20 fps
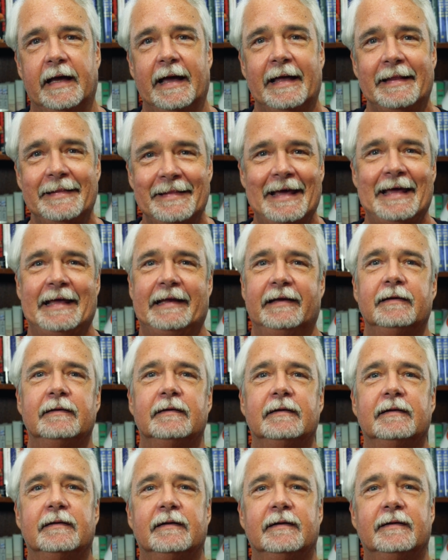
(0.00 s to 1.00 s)
And
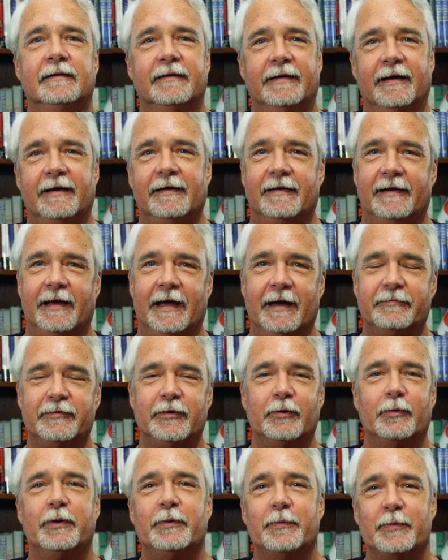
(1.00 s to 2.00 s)
then,
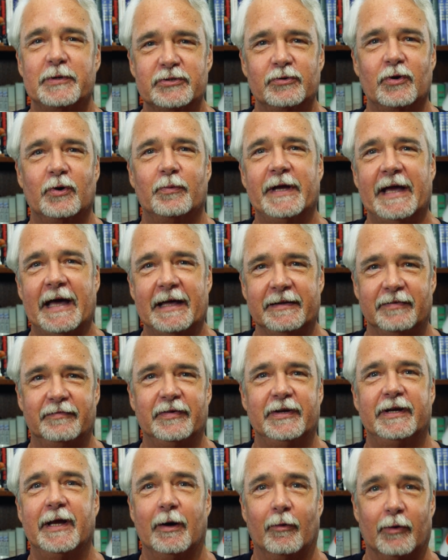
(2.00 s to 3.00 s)
after we were sure we had the
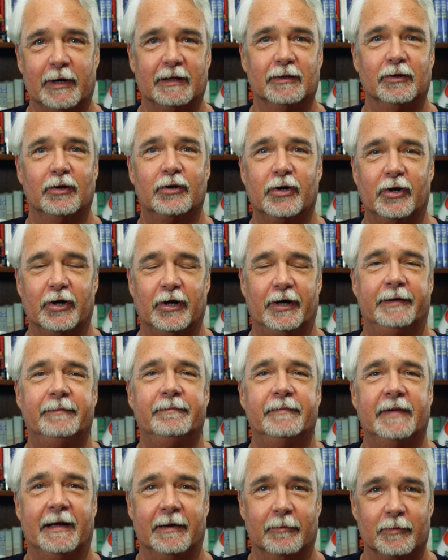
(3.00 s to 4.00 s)
video and it looked
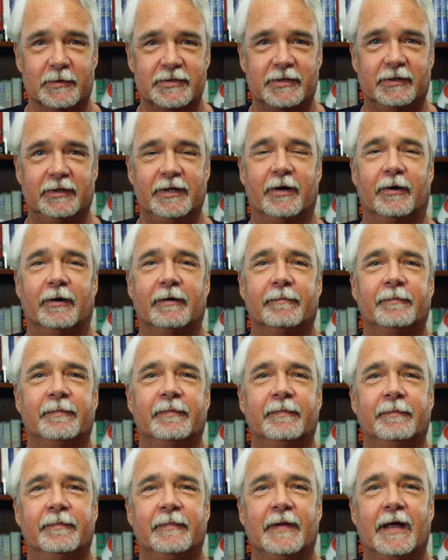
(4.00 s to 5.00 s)
good and it was clear,
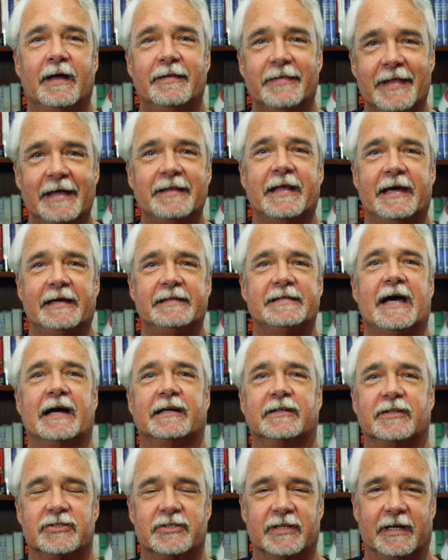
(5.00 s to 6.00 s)
then they
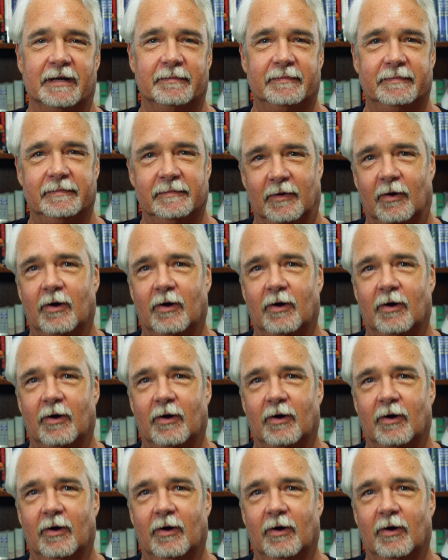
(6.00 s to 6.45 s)
attacked the ship.